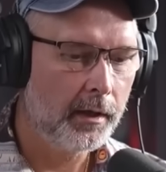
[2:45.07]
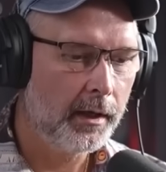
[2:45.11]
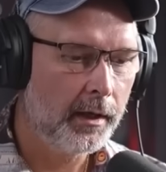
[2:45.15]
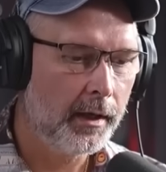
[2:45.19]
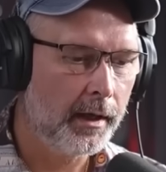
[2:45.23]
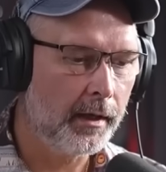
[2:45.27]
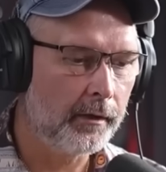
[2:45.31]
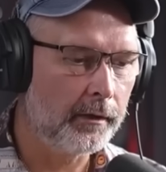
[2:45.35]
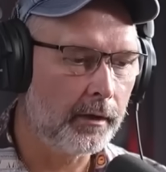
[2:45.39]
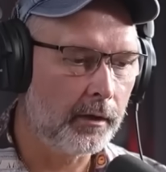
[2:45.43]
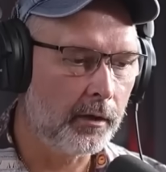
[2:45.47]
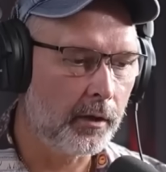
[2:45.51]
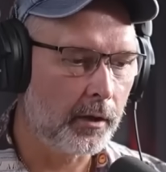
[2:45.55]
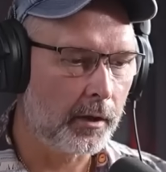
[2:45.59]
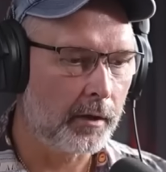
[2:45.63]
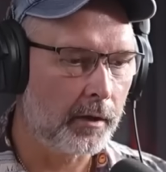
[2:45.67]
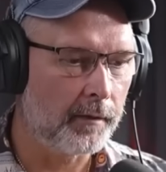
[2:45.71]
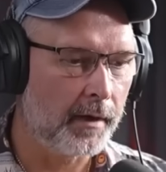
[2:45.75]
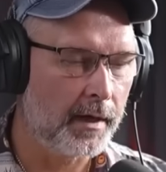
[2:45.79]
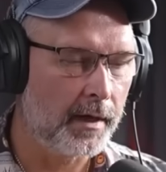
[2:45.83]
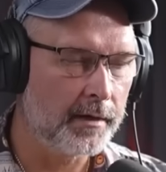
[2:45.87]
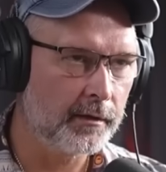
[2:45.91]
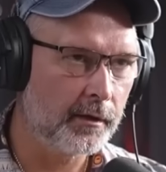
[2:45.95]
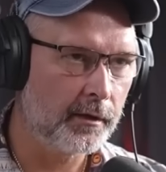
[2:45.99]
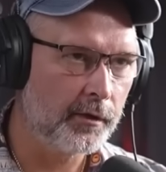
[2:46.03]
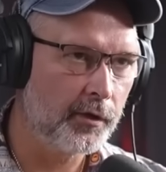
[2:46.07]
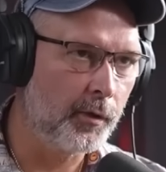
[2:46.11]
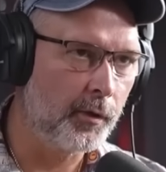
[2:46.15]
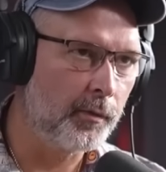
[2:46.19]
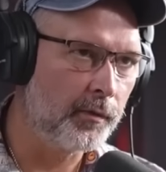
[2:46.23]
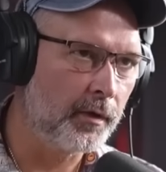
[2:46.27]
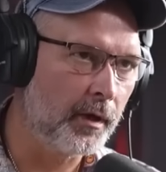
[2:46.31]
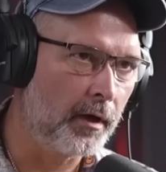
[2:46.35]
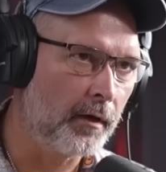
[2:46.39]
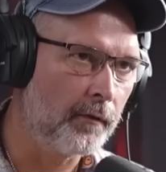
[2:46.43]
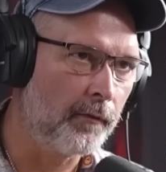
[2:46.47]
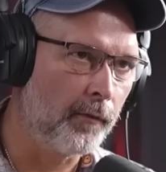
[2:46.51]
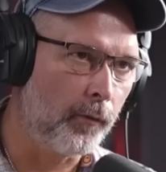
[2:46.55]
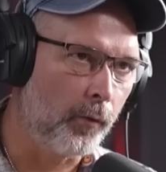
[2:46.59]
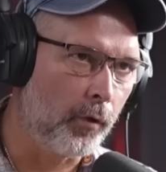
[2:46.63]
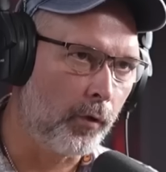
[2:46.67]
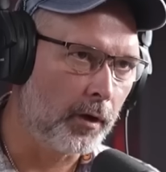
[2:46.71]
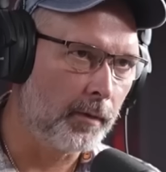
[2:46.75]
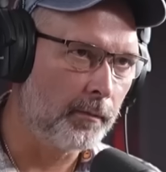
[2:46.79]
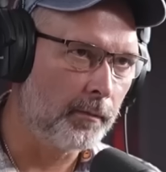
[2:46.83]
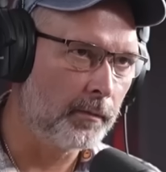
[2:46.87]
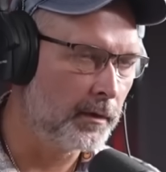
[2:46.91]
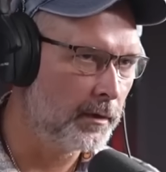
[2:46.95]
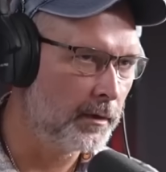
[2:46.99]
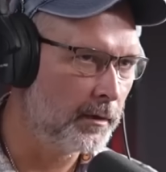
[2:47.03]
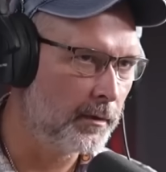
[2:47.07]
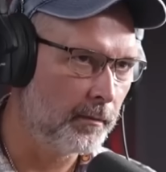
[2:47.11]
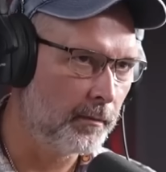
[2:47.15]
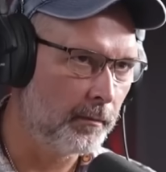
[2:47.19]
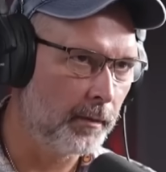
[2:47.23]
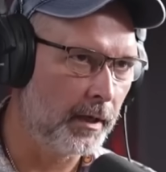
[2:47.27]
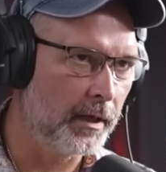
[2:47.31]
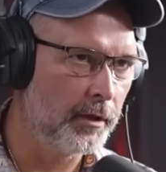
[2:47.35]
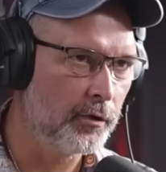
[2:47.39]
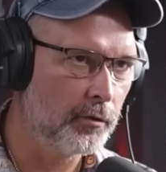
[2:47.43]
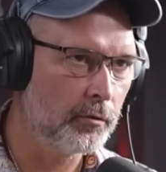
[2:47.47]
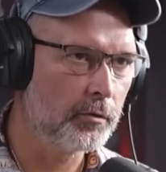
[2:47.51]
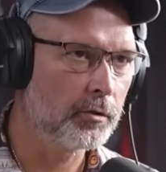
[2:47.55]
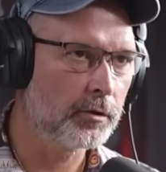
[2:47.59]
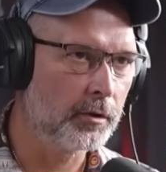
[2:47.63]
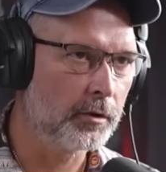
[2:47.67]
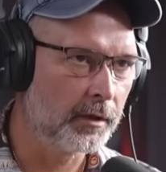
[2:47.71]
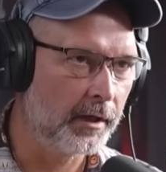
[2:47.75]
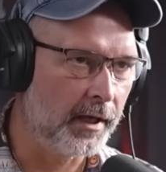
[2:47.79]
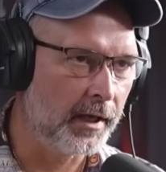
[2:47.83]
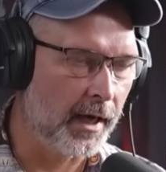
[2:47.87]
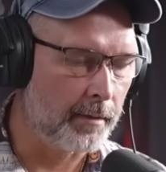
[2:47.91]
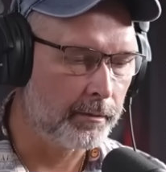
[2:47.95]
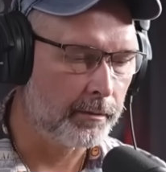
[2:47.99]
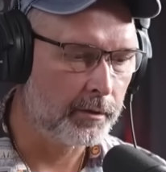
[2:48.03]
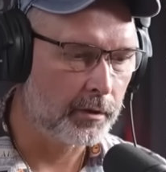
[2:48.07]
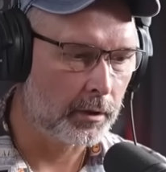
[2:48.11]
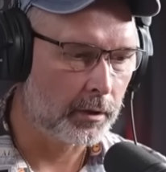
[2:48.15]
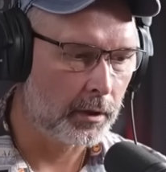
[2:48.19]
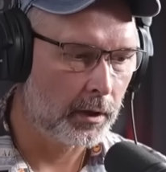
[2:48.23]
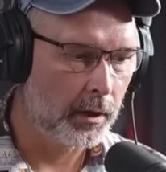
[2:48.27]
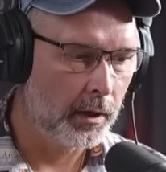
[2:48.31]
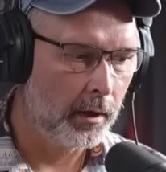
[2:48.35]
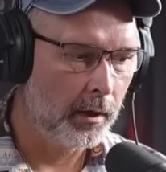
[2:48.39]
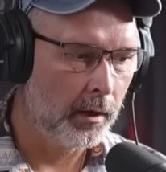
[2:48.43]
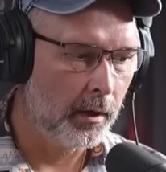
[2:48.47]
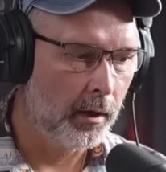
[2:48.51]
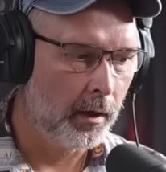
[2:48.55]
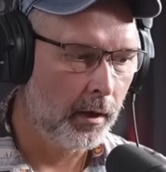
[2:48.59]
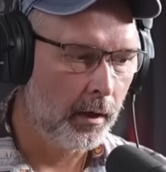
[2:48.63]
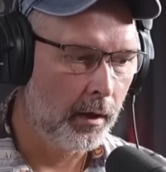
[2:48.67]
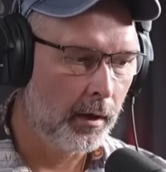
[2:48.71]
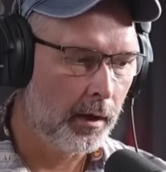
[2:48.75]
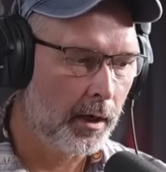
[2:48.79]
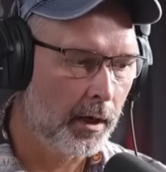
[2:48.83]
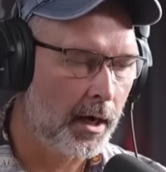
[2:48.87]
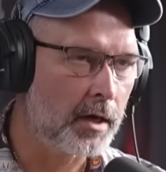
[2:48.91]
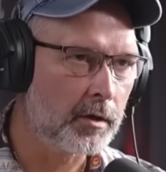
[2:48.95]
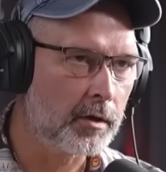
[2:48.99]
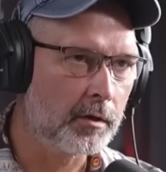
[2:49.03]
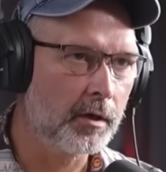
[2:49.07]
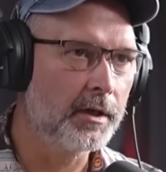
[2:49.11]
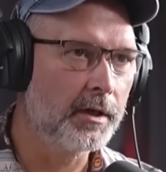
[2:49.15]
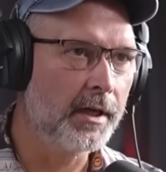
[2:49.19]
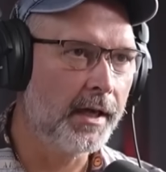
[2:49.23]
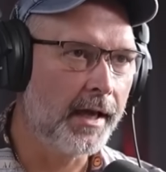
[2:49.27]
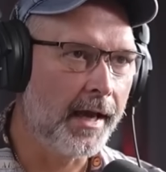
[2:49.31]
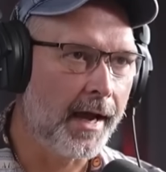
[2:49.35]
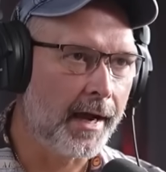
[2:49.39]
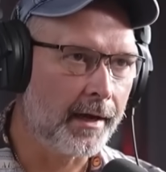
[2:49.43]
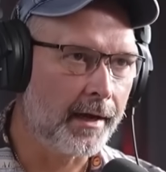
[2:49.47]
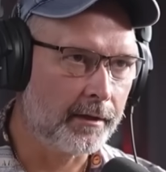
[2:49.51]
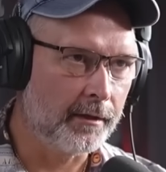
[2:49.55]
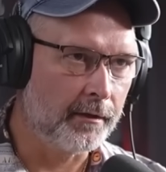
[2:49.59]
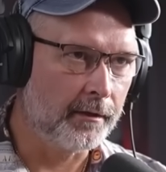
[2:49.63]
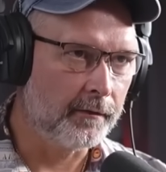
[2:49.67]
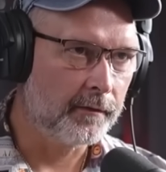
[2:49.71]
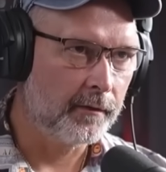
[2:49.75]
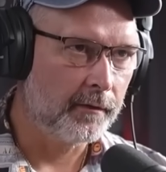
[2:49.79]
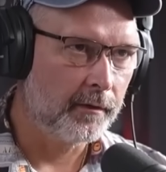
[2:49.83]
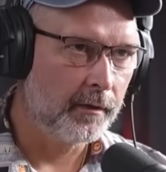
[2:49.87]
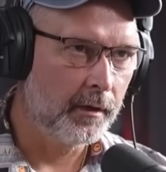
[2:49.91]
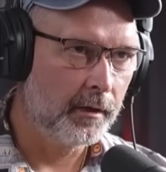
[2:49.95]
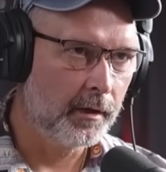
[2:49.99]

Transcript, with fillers: And a lot of isotopes that are formed by neutron capture are radioactive,